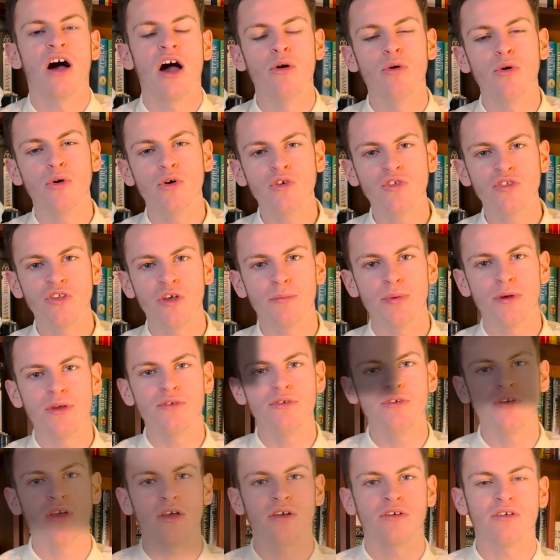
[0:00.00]
I will also
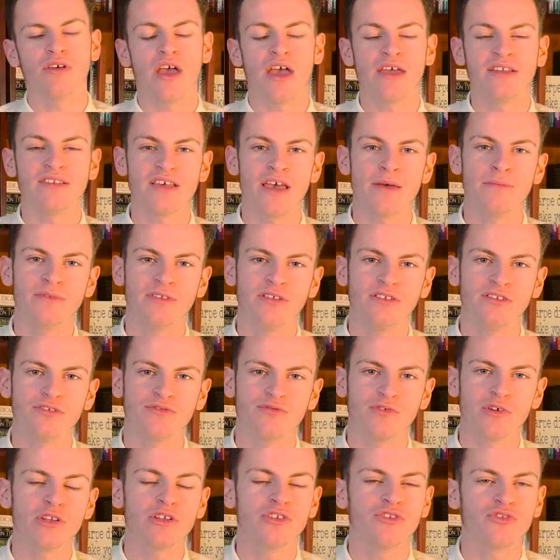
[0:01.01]
be attempting to
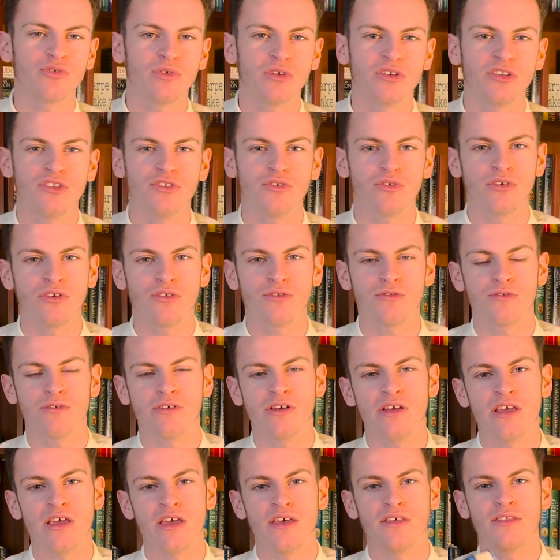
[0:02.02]
read in
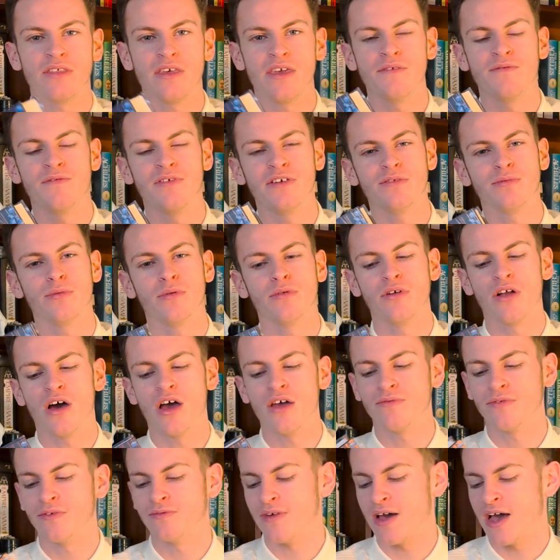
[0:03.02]
2023 The Invisible
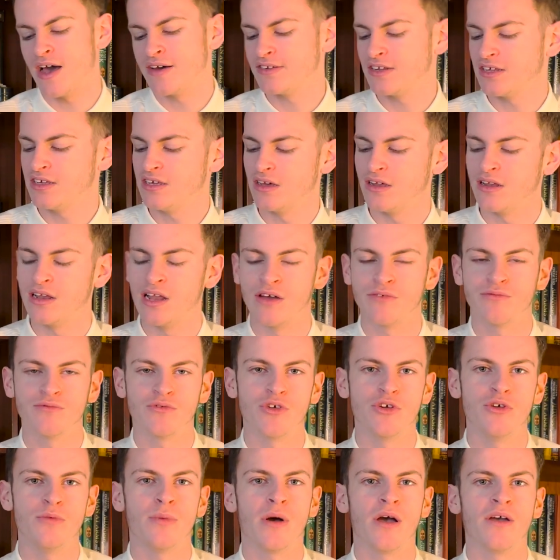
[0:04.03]
Life of Addie
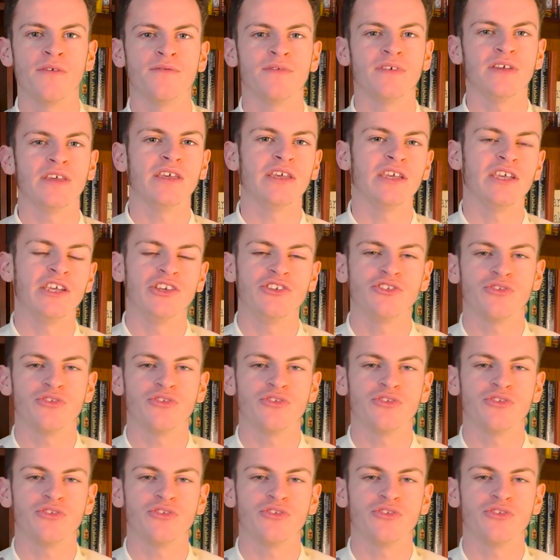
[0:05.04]
LaRue by V.E.